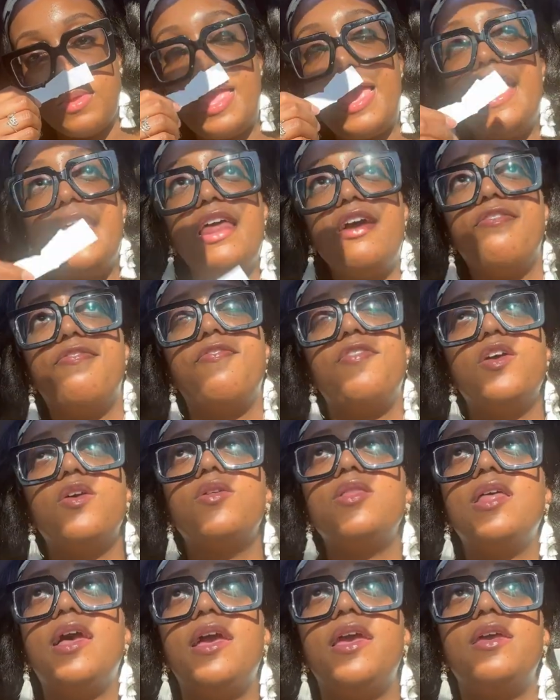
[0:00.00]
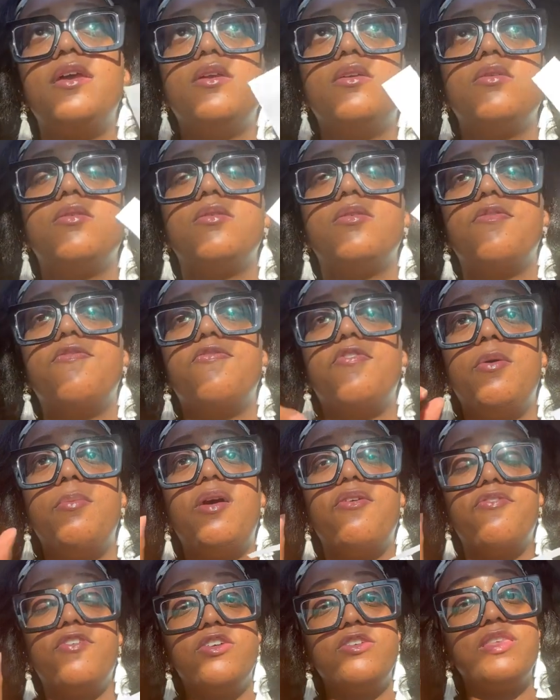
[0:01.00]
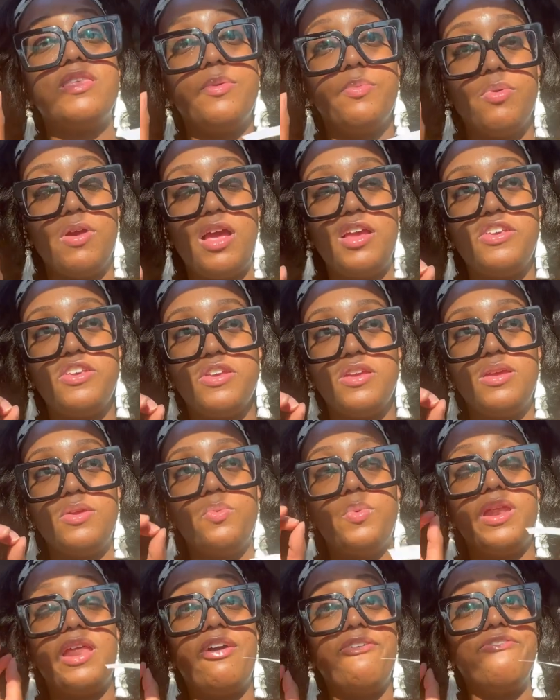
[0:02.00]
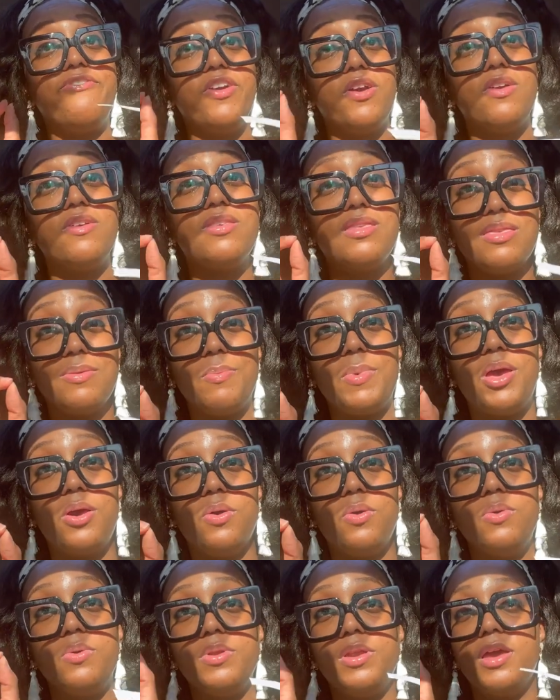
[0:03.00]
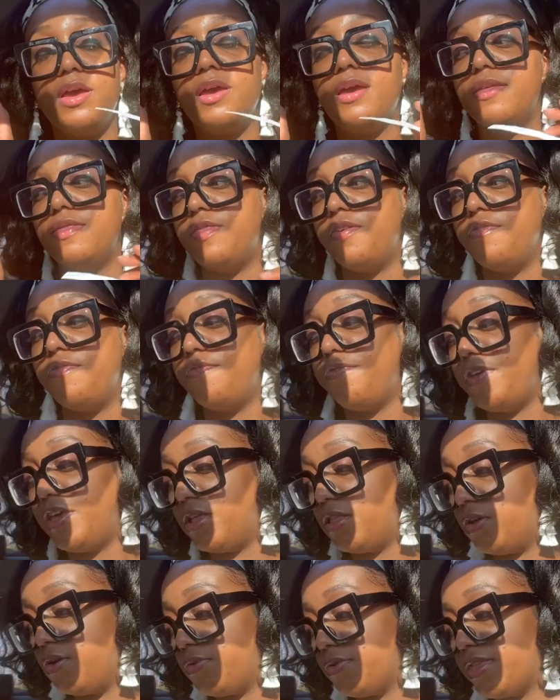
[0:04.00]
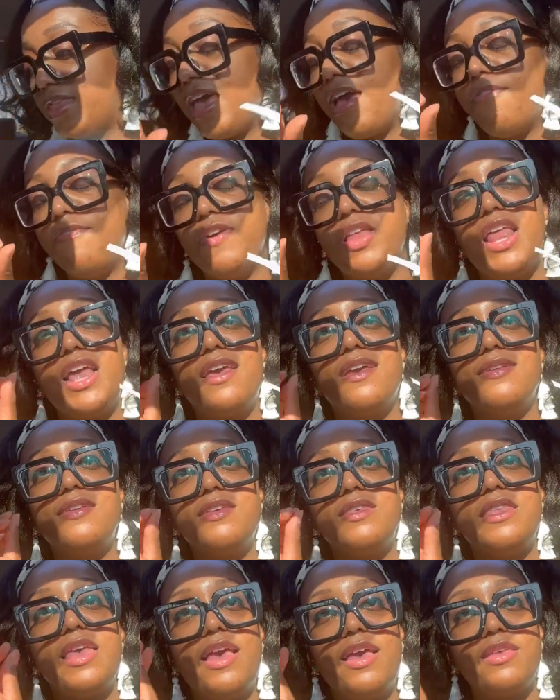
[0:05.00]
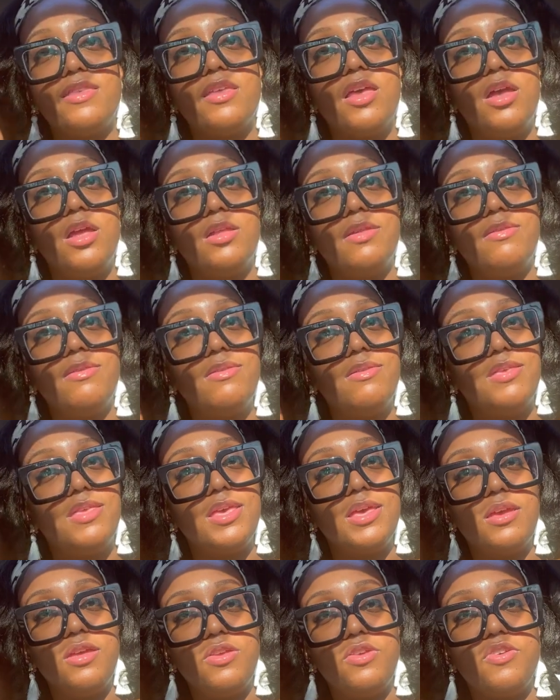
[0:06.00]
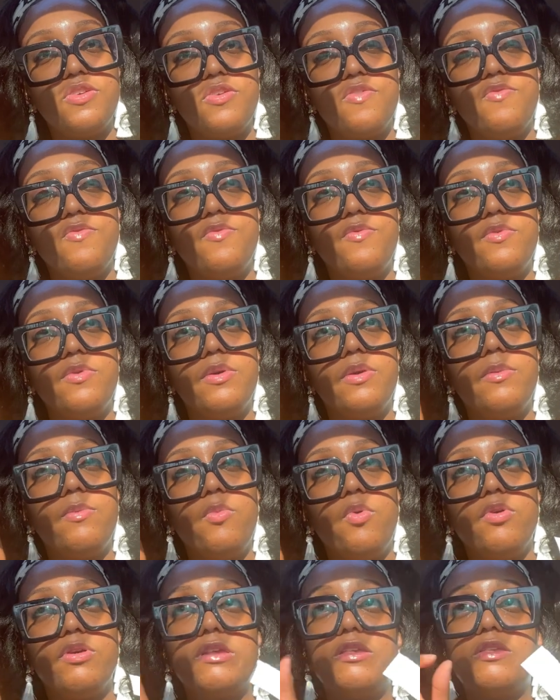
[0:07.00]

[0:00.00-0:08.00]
And I feel like from my first impression, when I first smelled the Philos, I feel like it just has a tinge of more